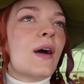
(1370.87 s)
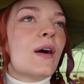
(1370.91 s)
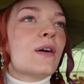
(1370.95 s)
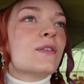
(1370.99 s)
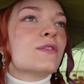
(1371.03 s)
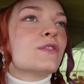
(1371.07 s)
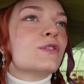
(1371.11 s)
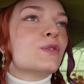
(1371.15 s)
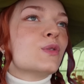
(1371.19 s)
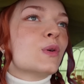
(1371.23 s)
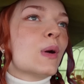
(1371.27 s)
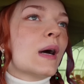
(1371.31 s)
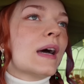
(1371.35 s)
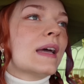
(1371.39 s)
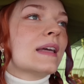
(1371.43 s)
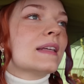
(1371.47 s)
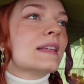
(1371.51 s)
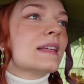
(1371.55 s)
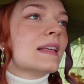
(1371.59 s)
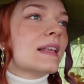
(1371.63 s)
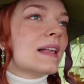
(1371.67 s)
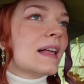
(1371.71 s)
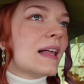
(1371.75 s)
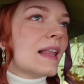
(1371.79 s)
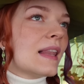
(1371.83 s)
of dried
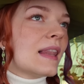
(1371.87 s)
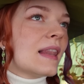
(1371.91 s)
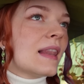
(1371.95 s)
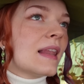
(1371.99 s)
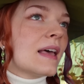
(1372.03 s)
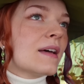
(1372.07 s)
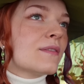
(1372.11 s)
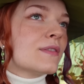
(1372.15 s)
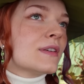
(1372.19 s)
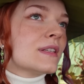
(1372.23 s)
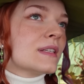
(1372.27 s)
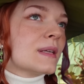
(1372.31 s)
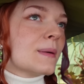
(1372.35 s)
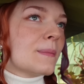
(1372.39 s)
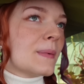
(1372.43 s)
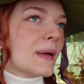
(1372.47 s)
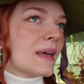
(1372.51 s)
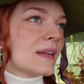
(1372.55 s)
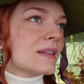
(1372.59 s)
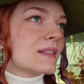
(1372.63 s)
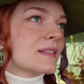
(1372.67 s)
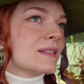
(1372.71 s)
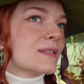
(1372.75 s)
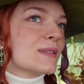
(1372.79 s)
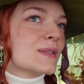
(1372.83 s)
lavender
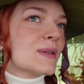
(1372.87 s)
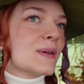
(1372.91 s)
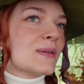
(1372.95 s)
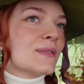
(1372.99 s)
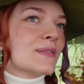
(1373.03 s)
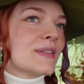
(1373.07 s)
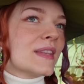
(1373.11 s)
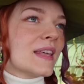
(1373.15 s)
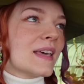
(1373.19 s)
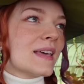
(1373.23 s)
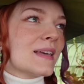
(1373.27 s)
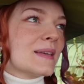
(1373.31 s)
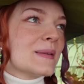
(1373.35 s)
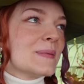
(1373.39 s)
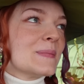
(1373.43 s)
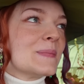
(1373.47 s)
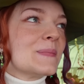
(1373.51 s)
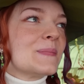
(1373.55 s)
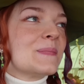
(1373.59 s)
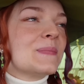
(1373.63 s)
petals over there.